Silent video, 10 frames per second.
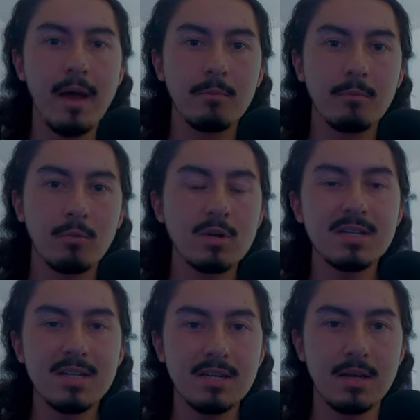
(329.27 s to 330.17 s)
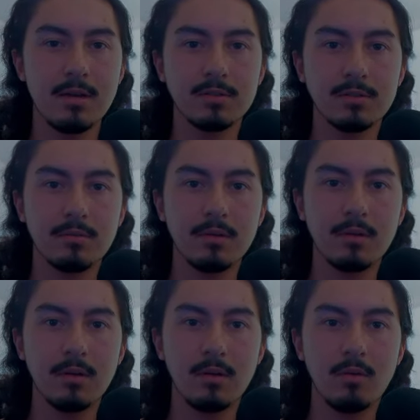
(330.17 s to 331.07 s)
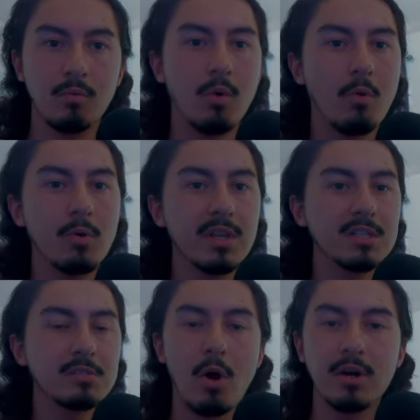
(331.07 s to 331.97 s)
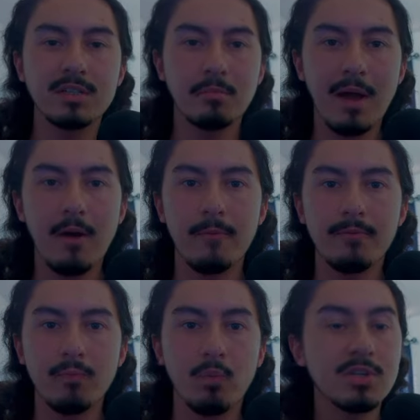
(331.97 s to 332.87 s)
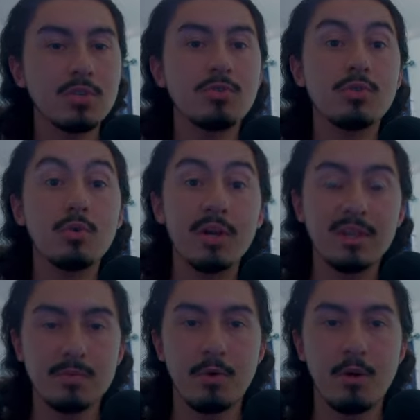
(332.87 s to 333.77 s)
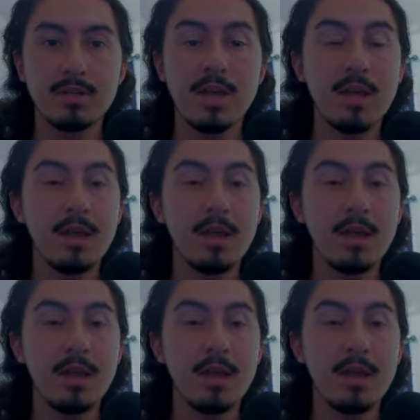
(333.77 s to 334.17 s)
Where's the details? What were these parties about? What did you do at these parties?